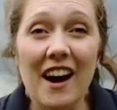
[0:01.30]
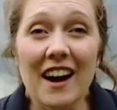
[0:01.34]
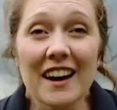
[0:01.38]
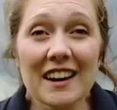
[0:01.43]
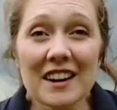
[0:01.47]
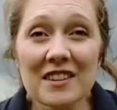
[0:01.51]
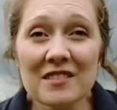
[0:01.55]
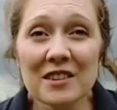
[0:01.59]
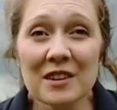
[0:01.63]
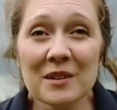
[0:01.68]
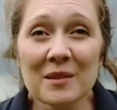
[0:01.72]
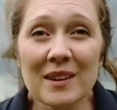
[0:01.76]
Hi
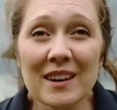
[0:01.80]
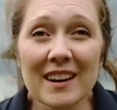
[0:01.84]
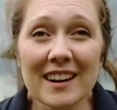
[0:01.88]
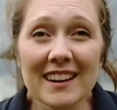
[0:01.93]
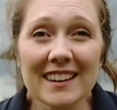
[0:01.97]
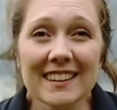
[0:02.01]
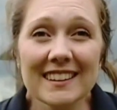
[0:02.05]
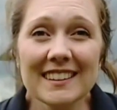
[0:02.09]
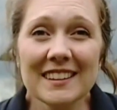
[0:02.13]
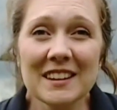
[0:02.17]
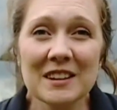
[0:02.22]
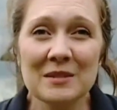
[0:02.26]

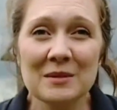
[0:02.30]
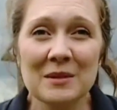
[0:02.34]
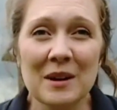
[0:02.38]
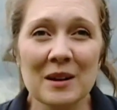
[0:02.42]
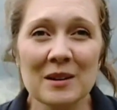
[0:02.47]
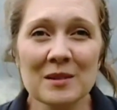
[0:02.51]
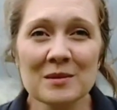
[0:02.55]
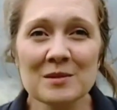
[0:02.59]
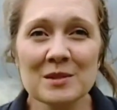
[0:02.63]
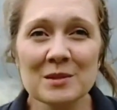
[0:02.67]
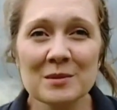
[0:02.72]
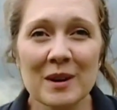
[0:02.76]
everyone,
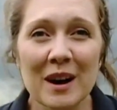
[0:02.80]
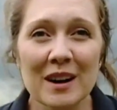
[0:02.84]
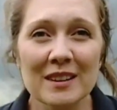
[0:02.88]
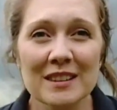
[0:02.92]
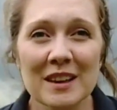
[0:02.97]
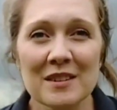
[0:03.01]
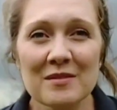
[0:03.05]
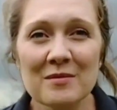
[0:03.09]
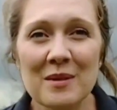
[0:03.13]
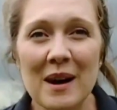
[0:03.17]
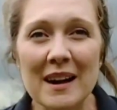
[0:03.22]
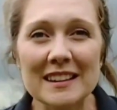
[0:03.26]
welcome to
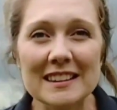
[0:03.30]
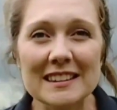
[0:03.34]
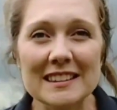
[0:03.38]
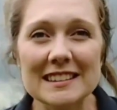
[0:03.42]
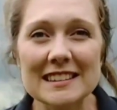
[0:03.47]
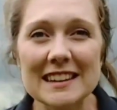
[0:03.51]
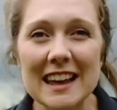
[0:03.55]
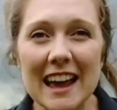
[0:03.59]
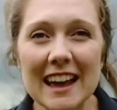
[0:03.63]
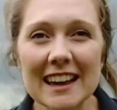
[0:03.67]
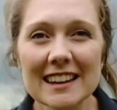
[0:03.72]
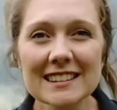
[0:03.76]
Wildlife
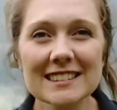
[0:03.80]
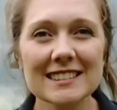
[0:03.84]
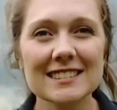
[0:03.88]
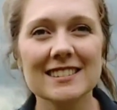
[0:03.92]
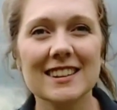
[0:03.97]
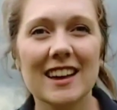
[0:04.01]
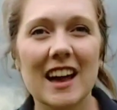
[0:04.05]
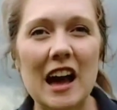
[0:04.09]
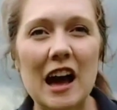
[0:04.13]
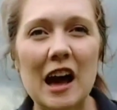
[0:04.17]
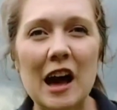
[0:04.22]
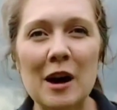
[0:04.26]
Wednesdays.
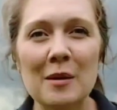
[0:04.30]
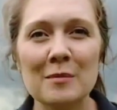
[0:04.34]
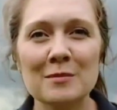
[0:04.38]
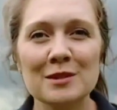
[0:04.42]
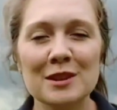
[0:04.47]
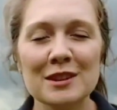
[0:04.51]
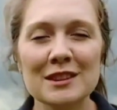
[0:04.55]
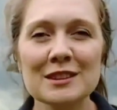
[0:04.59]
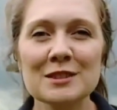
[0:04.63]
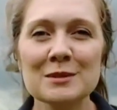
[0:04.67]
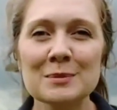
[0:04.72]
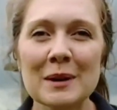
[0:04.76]

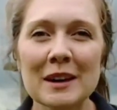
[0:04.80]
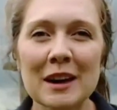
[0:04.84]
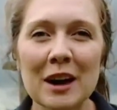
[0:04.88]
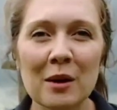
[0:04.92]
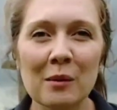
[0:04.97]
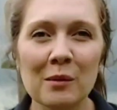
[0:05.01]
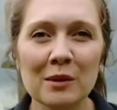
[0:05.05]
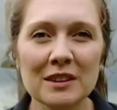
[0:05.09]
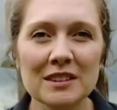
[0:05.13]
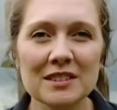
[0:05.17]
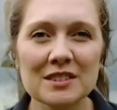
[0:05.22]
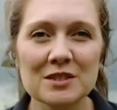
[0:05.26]
So this week I
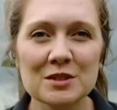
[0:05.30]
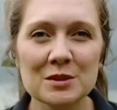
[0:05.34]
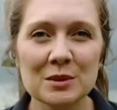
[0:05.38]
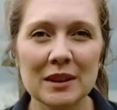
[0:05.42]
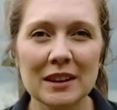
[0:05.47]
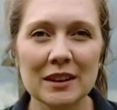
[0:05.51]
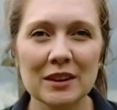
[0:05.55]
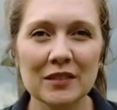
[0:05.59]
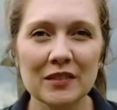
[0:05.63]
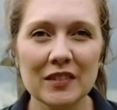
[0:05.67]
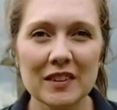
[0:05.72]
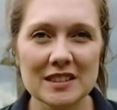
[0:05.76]
wanted to do a
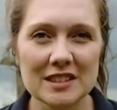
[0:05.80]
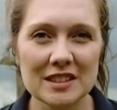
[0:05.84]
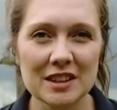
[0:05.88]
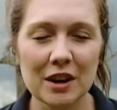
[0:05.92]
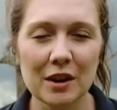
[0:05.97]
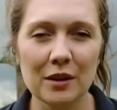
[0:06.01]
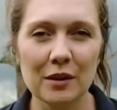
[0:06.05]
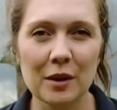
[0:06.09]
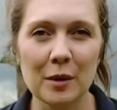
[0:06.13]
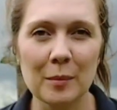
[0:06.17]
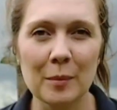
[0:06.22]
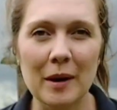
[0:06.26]
little
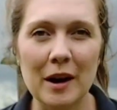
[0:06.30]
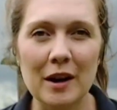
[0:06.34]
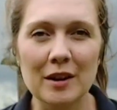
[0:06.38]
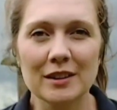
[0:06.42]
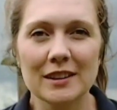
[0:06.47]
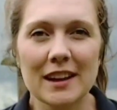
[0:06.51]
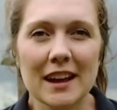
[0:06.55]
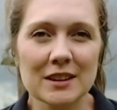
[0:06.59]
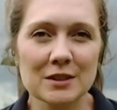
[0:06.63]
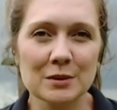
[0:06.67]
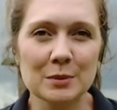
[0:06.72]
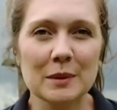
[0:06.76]
video about
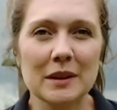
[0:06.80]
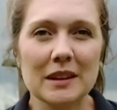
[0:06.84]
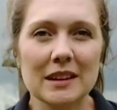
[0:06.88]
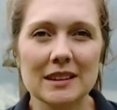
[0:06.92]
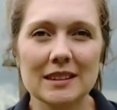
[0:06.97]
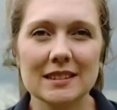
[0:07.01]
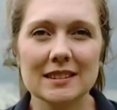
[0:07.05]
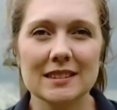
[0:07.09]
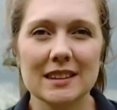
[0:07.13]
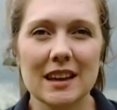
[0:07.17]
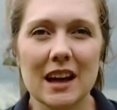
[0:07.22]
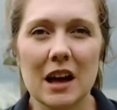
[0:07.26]
next
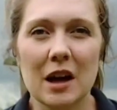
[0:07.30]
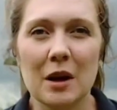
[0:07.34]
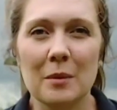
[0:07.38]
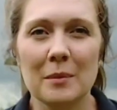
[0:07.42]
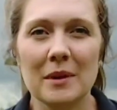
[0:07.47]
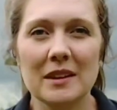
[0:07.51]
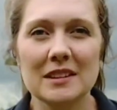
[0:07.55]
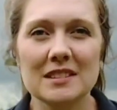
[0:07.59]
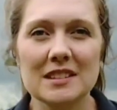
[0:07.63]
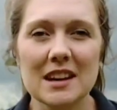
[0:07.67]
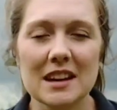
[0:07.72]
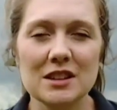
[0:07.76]
week's
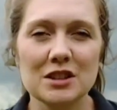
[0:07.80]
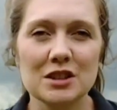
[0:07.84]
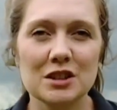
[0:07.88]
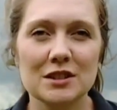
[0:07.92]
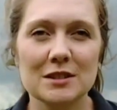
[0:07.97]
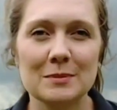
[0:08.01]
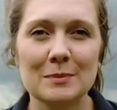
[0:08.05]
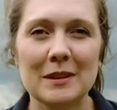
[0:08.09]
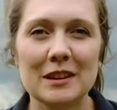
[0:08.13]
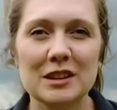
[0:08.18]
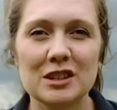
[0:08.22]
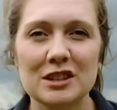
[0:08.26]
Endangered
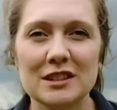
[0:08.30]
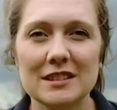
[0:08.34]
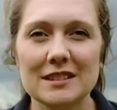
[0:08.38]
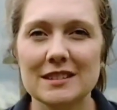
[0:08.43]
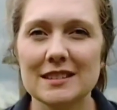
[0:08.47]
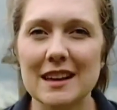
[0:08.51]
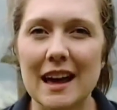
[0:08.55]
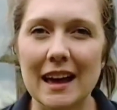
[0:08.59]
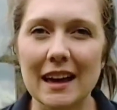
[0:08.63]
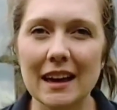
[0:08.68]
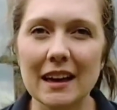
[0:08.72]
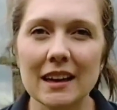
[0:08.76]
Species
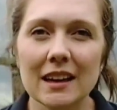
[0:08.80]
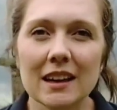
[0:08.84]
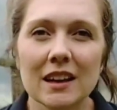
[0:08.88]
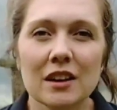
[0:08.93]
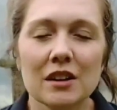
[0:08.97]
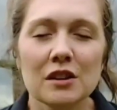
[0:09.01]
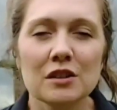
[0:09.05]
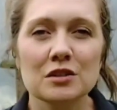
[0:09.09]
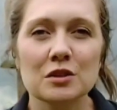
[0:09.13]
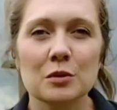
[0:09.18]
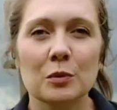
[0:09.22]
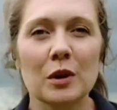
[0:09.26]
Day.
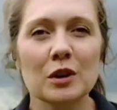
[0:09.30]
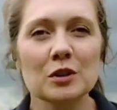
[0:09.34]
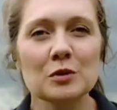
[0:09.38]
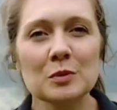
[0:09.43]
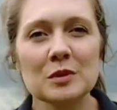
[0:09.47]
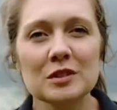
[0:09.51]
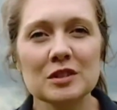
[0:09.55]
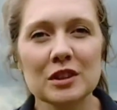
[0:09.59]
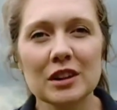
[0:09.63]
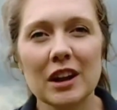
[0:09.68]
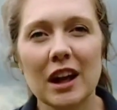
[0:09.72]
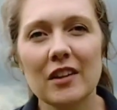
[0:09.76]
So whilst we
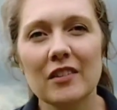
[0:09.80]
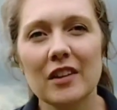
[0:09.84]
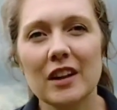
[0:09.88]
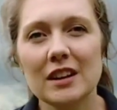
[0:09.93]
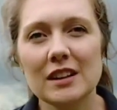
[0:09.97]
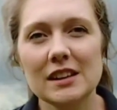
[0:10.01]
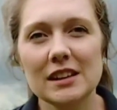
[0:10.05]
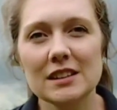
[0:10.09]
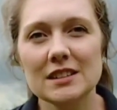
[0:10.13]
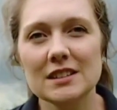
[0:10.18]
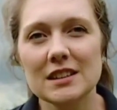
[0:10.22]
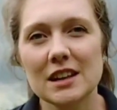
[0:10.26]
don't have
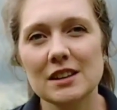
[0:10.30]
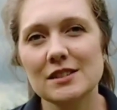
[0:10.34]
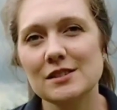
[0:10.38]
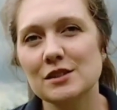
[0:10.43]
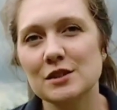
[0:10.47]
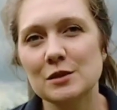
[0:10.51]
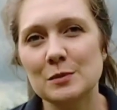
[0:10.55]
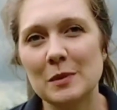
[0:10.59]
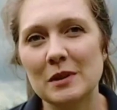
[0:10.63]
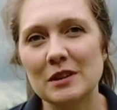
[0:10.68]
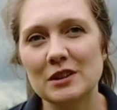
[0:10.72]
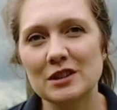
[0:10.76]
any endangered
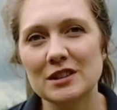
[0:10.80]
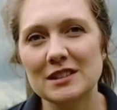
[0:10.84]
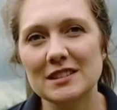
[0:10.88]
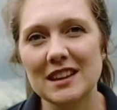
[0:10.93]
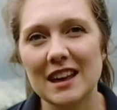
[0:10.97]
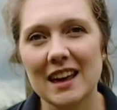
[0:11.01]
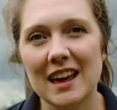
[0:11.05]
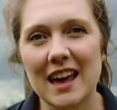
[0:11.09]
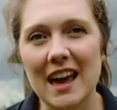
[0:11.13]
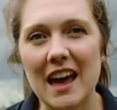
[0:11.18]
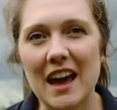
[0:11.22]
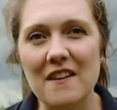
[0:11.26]
species
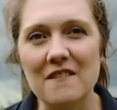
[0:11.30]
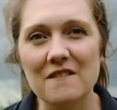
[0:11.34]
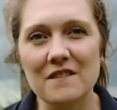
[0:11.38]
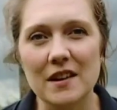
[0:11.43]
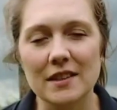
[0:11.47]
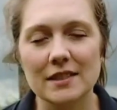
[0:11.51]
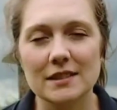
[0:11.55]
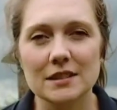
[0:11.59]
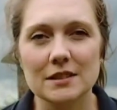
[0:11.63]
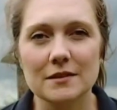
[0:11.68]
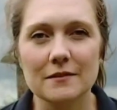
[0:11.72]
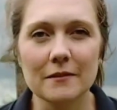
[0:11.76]
here at
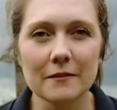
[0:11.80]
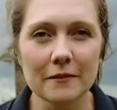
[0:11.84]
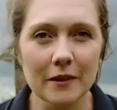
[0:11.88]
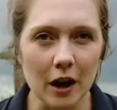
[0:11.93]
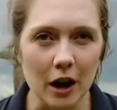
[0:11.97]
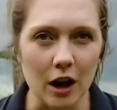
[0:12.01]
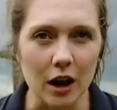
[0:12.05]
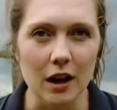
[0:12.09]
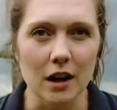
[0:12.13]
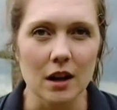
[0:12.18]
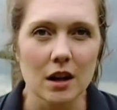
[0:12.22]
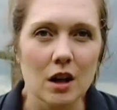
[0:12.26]
Feathers and
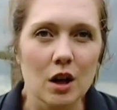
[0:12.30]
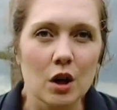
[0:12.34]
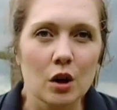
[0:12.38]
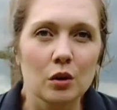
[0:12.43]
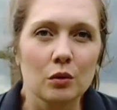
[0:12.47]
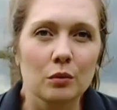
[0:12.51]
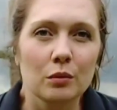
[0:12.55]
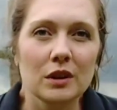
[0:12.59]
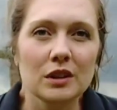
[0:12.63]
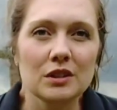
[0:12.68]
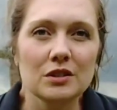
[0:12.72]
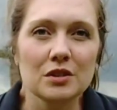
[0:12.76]
Fur,
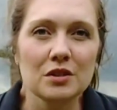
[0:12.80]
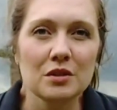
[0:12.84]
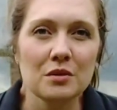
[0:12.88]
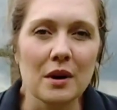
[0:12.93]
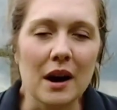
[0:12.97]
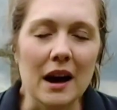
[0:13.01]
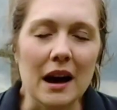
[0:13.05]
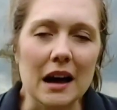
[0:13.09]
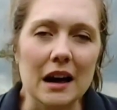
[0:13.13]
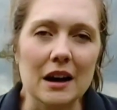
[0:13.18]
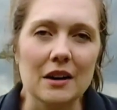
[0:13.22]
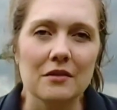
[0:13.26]
we do
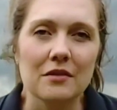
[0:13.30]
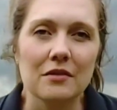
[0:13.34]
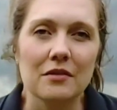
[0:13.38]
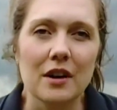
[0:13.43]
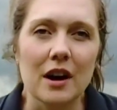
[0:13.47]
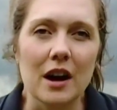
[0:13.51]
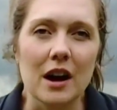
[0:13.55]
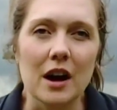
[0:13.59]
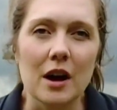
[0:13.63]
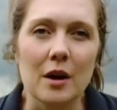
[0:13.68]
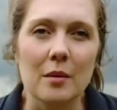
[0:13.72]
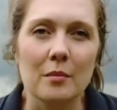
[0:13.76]
have
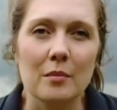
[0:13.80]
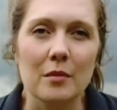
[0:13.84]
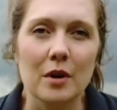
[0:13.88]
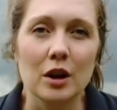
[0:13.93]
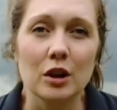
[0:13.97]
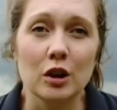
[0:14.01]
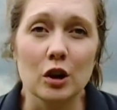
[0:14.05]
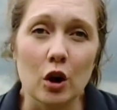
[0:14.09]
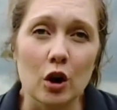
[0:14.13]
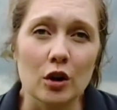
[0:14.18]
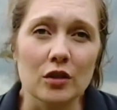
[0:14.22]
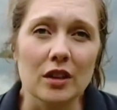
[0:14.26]
a
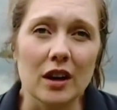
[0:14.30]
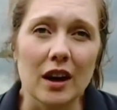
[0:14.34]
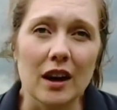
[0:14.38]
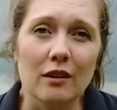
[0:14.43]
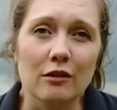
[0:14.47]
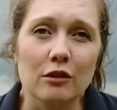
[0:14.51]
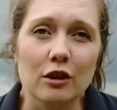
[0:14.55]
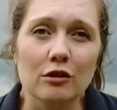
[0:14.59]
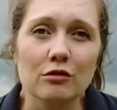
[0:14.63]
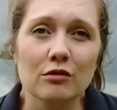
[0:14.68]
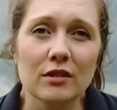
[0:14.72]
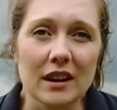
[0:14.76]
lot that
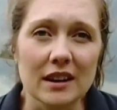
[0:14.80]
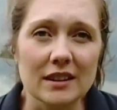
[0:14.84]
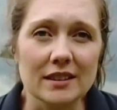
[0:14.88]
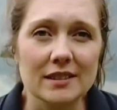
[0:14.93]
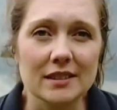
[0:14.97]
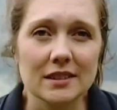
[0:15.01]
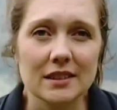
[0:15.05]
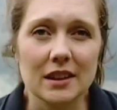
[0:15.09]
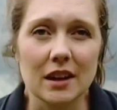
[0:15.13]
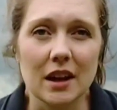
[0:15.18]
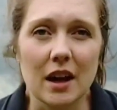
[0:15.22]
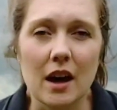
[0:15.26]
are at
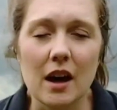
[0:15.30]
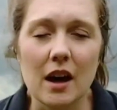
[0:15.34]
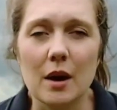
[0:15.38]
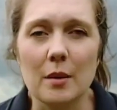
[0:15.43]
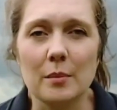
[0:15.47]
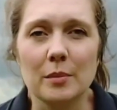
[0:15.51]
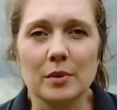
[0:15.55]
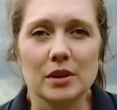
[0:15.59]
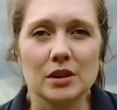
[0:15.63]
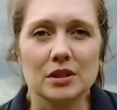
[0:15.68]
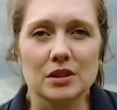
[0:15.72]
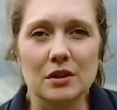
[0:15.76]
risk
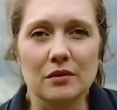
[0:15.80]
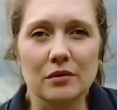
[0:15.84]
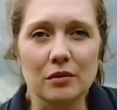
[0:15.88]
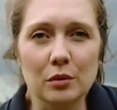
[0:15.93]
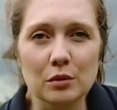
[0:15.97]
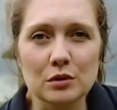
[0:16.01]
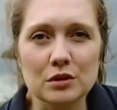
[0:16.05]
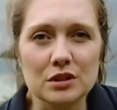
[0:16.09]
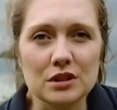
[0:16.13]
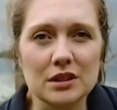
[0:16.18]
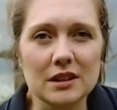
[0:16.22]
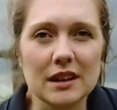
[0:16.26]
because
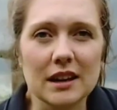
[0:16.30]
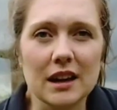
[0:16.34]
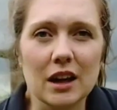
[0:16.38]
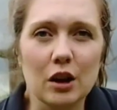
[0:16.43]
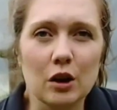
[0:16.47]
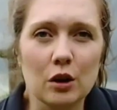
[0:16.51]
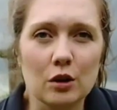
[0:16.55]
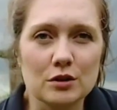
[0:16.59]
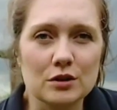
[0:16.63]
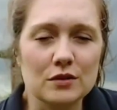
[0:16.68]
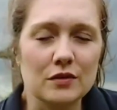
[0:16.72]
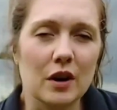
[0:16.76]
unfortunately a
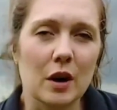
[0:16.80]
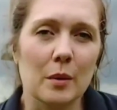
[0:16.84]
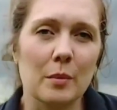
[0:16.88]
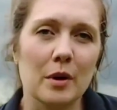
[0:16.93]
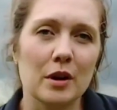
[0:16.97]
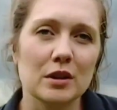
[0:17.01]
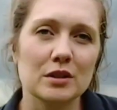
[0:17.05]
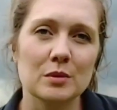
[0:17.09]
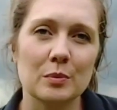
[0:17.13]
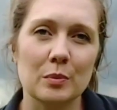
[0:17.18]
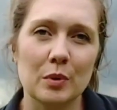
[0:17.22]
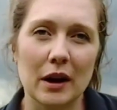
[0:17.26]
lot of our
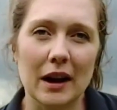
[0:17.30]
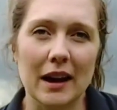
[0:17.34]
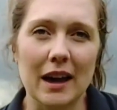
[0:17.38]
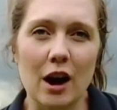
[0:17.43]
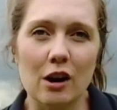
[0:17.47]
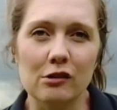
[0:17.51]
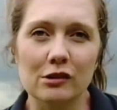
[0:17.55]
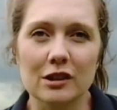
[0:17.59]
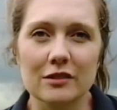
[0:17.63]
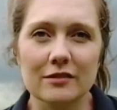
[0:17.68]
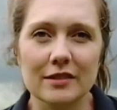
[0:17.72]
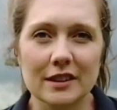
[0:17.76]
birds of prey
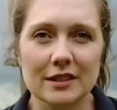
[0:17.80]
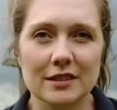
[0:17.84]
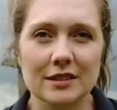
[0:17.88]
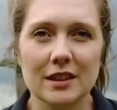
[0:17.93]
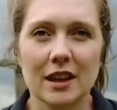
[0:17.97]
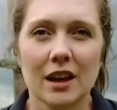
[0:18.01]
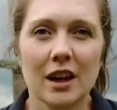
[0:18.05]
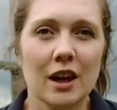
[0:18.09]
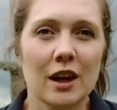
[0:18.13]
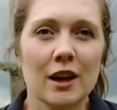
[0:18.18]
are at risk.